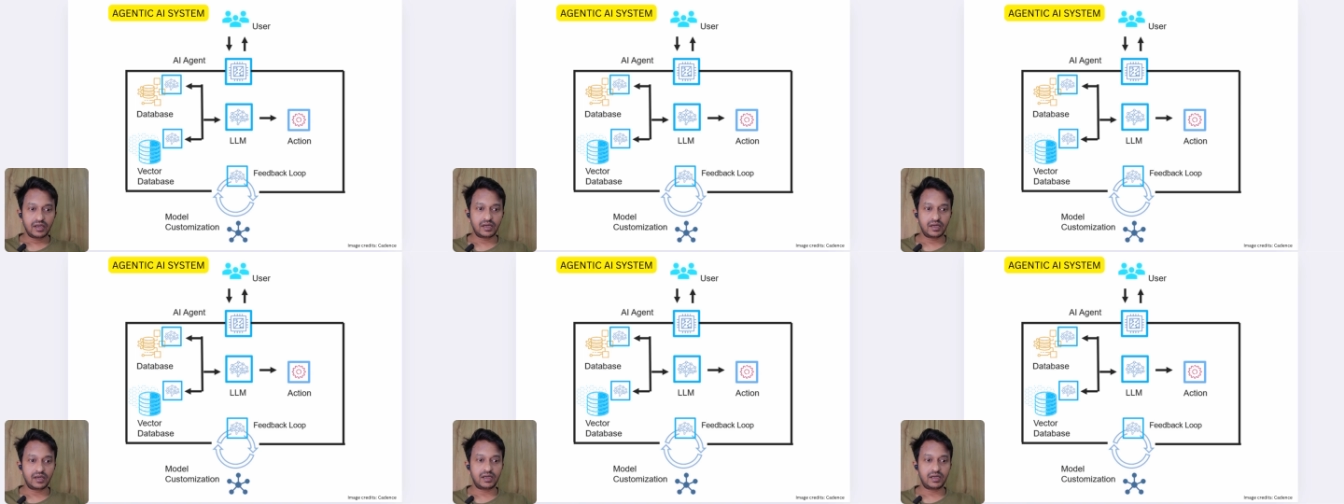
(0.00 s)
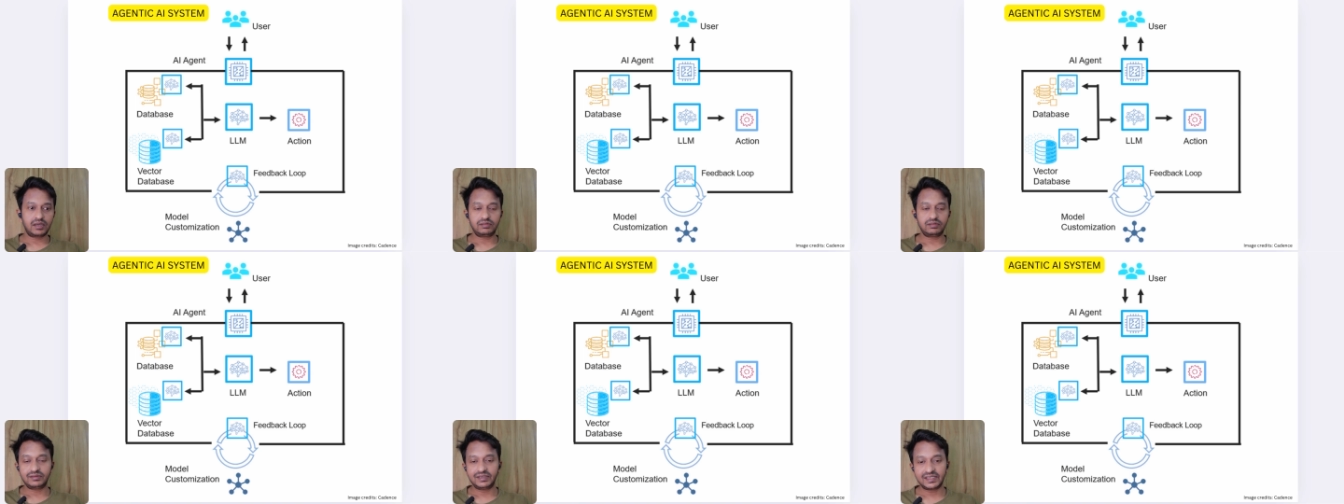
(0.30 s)

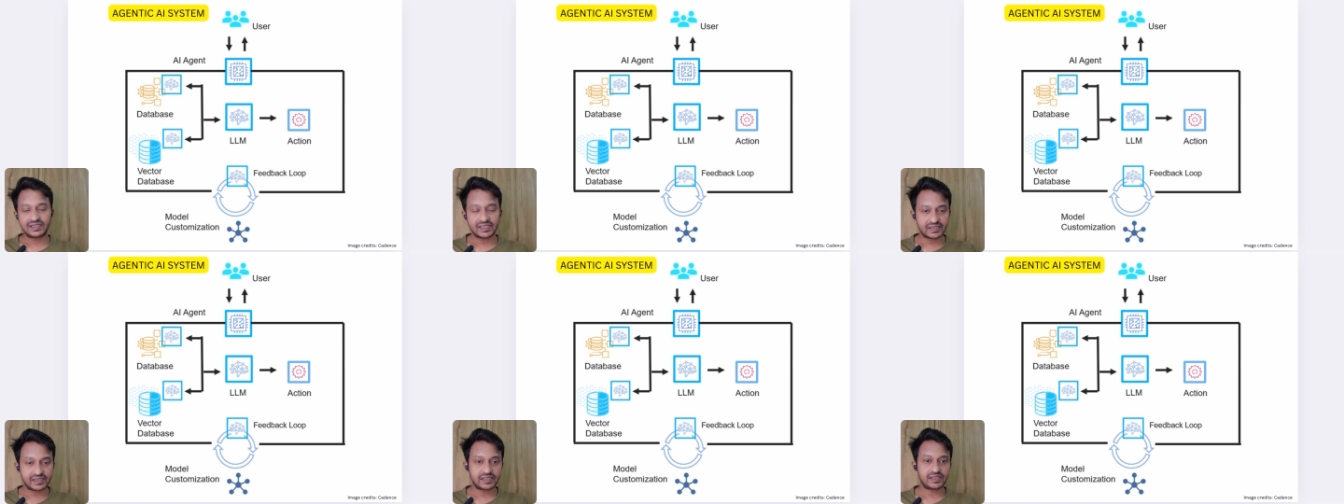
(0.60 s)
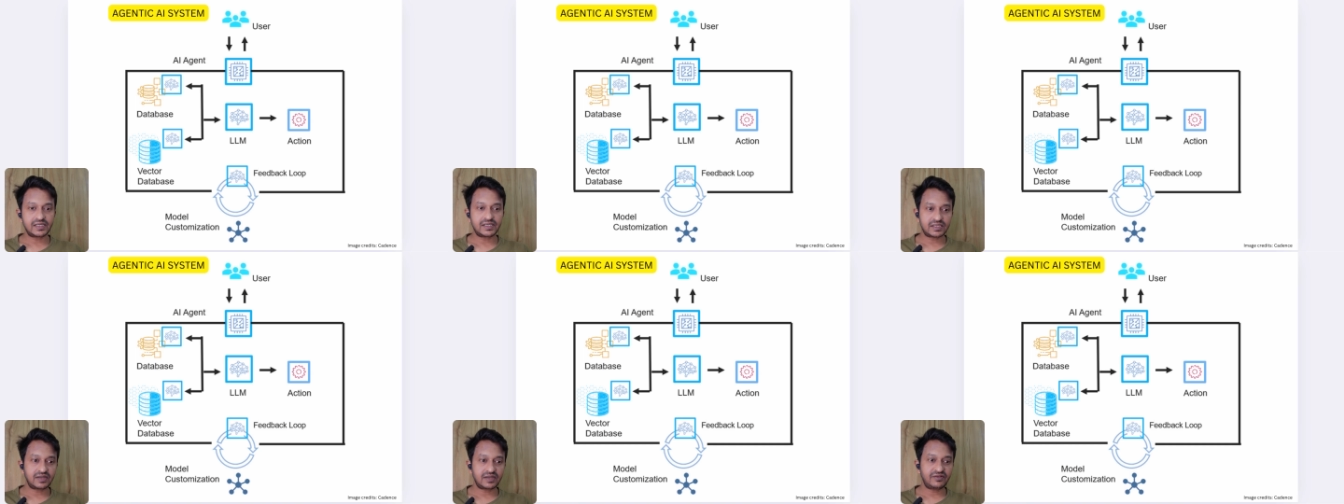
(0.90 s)
Uh, this is a
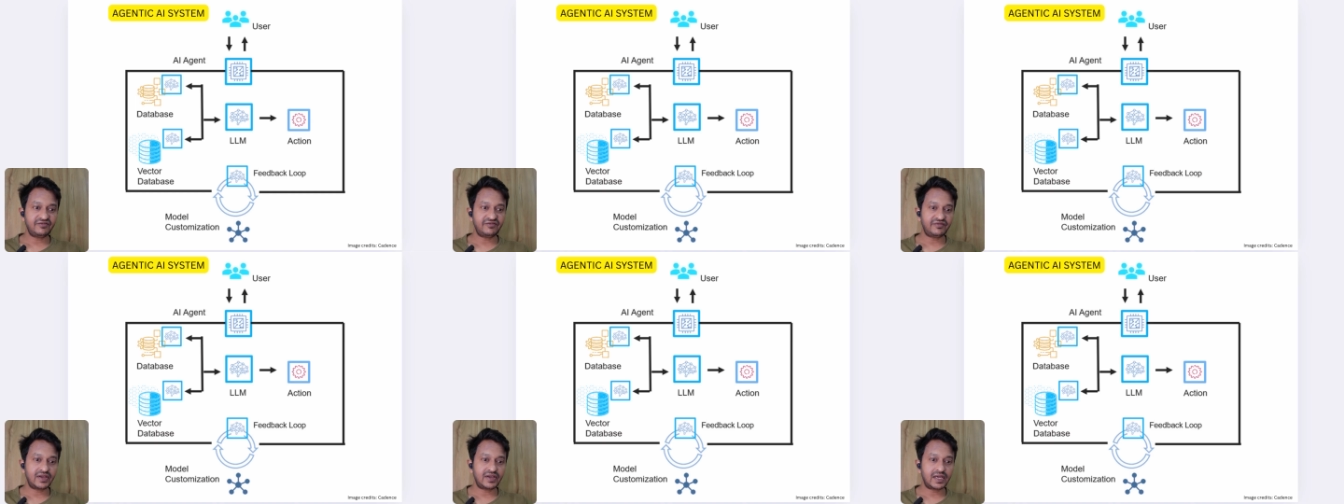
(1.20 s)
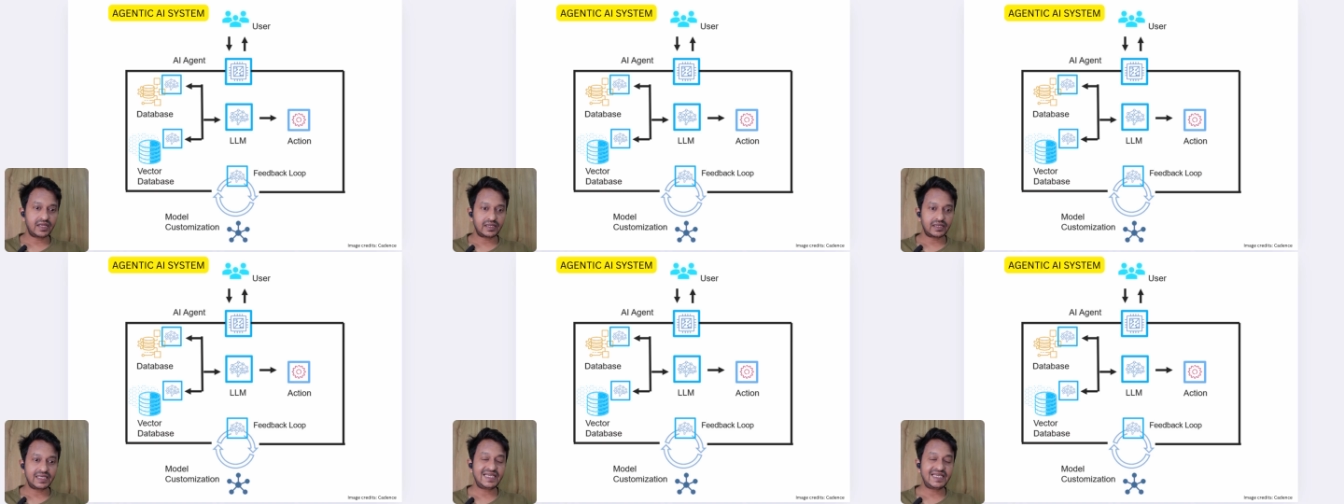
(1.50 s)
system
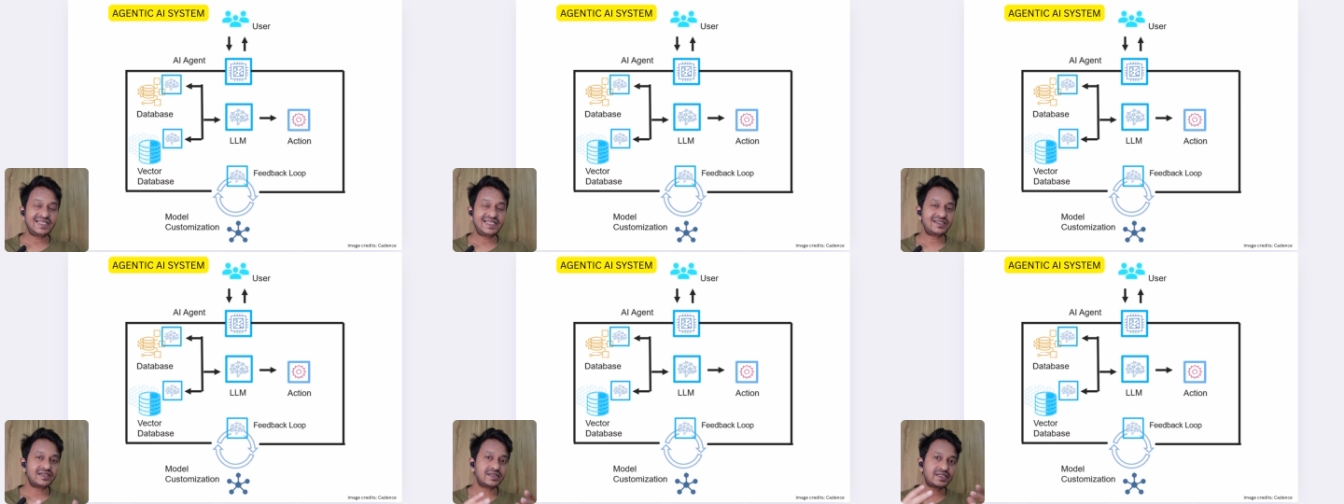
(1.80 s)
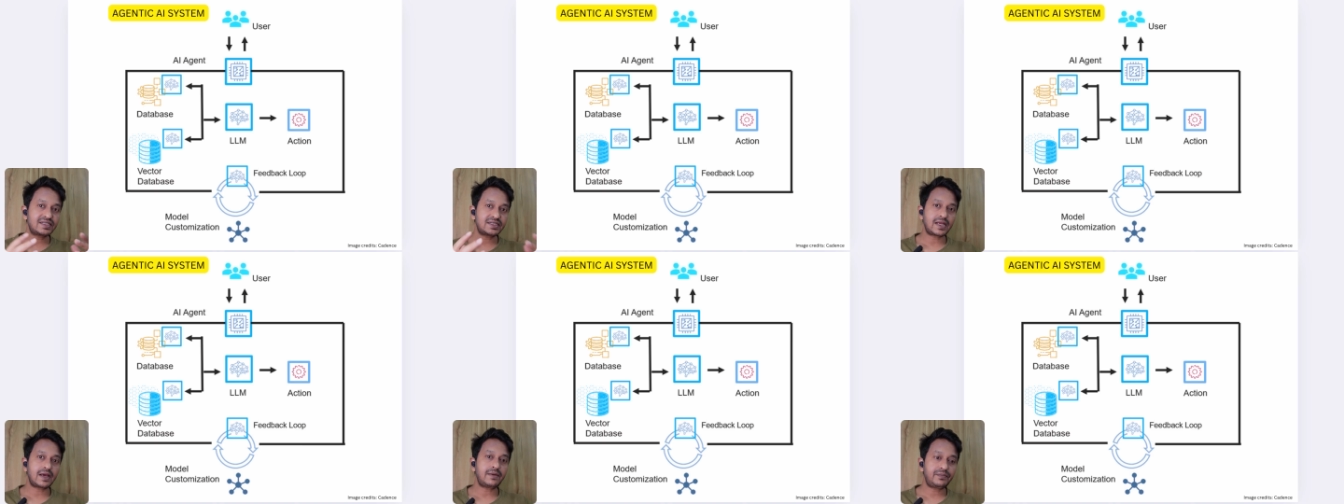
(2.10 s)
where each
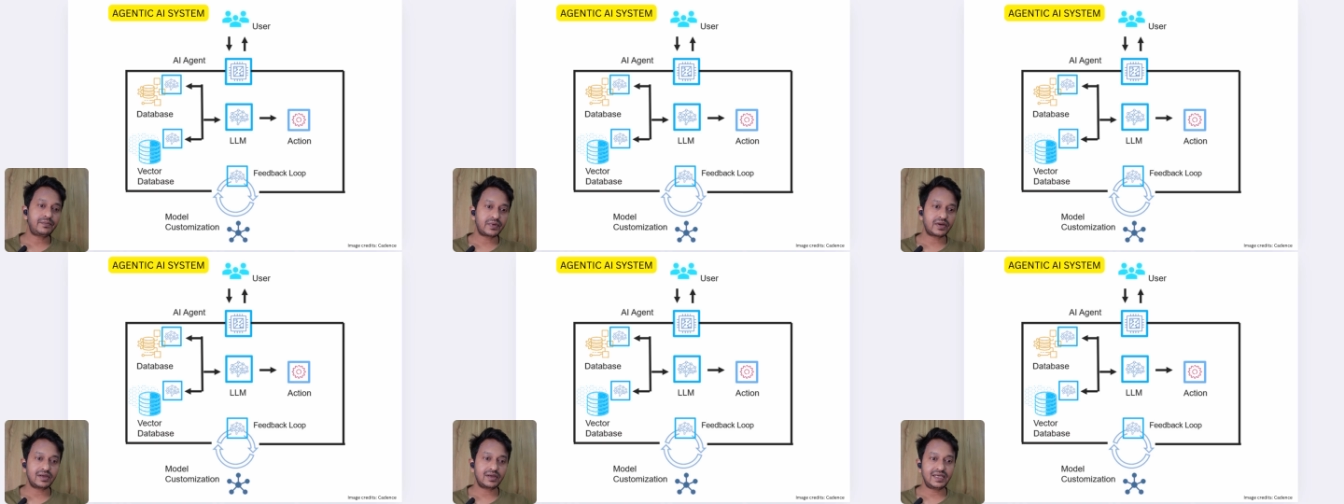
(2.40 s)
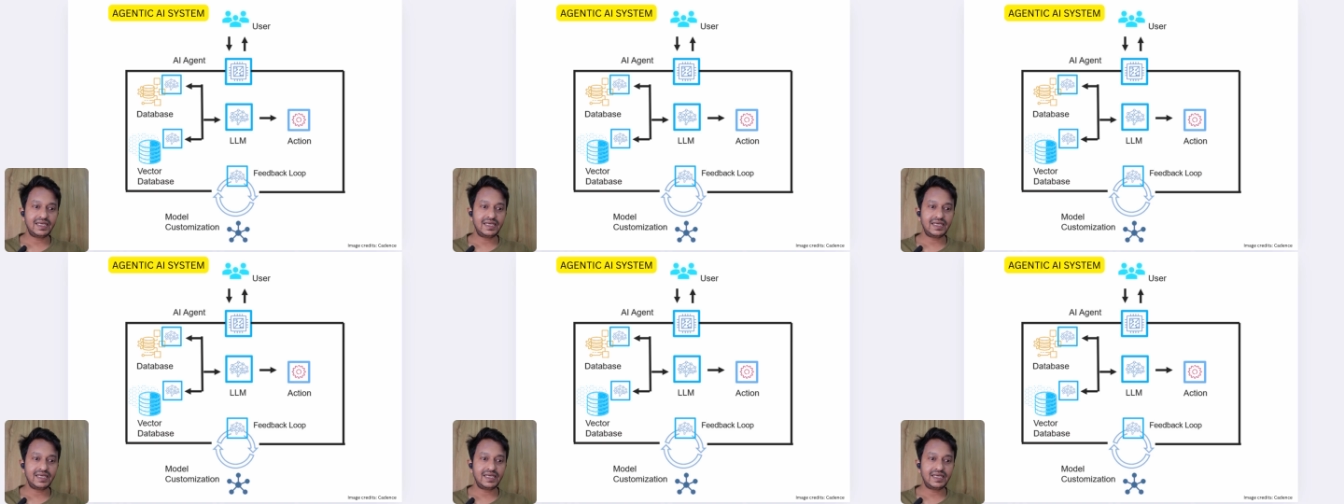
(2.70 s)
step